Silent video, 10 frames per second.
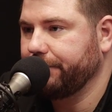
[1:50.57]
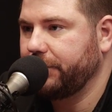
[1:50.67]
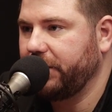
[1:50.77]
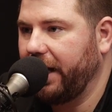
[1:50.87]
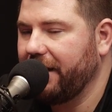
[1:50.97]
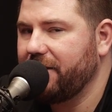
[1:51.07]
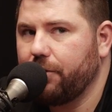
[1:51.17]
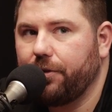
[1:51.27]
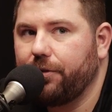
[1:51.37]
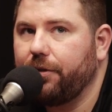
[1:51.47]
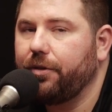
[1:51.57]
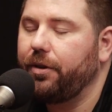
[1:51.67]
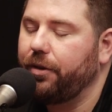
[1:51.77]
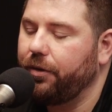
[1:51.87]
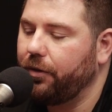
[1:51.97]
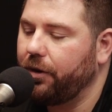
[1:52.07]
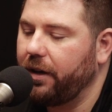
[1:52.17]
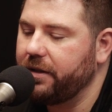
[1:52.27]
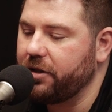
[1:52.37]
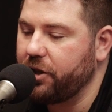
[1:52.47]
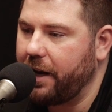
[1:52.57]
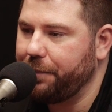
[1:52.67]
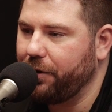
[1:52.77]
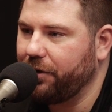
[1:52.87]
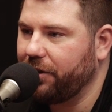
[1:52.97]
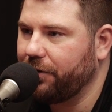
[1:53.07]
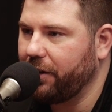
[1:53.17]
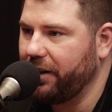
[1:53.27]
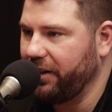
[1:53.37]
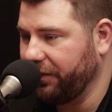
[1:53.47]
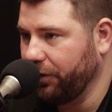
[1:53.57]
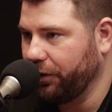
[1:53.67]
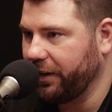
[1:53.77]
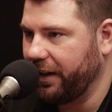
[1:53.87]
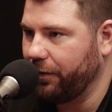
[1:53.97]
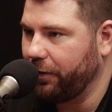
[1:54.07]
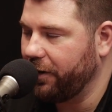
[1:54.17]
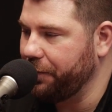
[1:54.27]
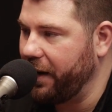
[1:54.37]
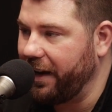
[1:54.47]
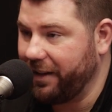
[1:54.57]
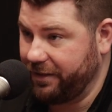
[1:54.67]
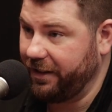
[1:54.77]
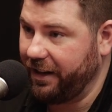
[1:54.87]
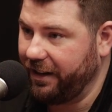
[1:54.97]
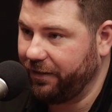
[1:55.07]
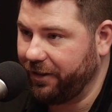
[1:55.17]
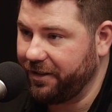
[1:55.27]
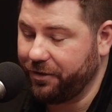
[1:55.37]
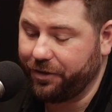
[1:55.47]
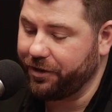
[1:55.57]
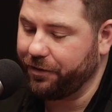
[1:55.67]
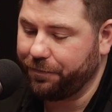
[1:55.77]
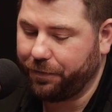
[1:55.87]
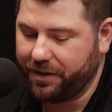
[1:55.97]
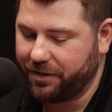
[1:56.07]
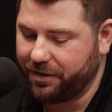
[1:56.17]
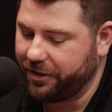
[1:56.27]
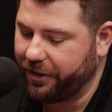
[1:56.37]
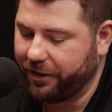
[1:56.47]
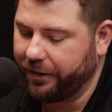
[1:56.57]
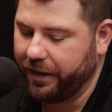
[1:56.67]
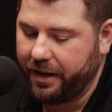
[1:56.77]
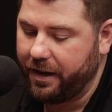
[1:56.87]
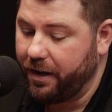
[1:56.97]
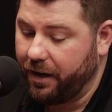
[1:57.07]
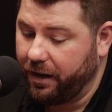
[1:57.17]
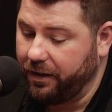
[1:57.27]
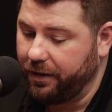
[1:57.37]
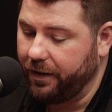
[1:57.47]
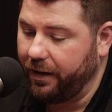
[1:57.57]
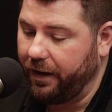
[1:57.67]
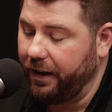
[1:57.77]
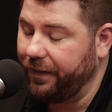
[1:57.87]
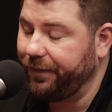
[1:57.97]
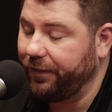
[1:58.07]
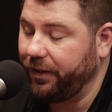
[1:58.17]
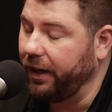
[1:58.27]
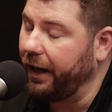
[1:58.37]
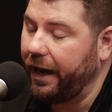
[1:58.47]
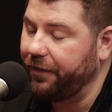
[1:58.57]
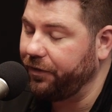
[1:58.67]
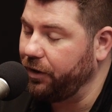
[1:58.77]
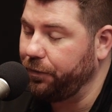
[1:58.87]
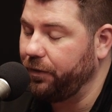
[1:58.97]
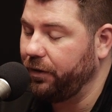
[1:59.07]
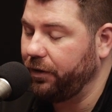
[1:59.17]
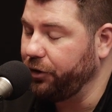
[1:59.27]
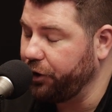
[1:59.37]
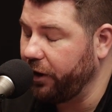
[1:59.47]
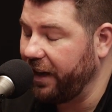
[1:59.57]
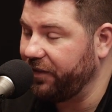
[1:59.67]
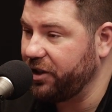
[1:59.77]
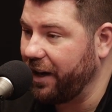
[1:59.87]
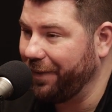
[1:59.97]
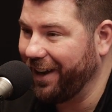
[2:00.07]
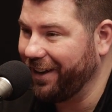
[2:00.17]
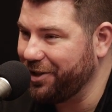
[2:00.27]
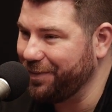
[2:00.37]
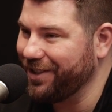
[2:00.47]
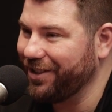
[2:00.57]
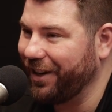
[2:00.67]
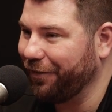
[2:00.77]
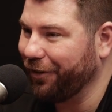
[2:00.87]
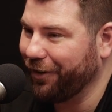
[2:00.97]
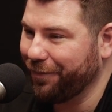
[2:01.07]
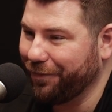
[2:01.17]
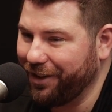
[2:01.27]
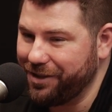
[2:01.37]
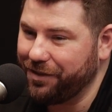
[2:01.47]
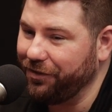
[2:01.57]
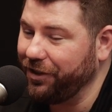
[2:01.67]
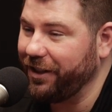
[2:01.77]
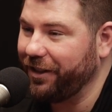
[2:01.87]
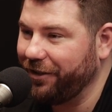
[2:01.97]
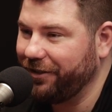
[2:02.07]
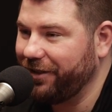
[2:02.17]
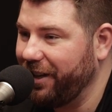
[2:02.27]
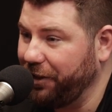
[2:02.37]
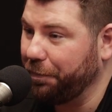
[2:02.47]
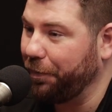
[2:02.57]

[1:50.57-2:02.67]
So as a shop owner, right, you have to look at where am I at today, right? It's always a good place to start. If you you should have a shop management software in place. If you don't, you're